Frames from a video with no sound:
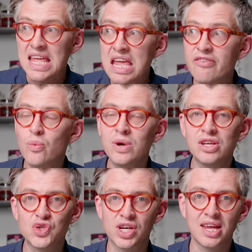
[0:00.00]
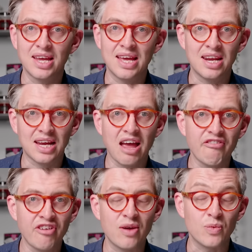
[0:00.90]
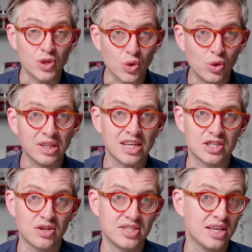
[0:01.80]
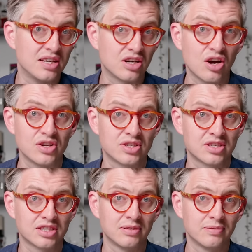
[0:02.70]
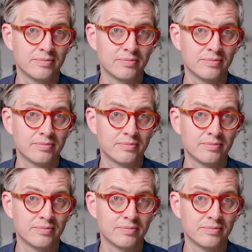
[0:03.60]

even when you're drinking in a cafe with all the associated costs.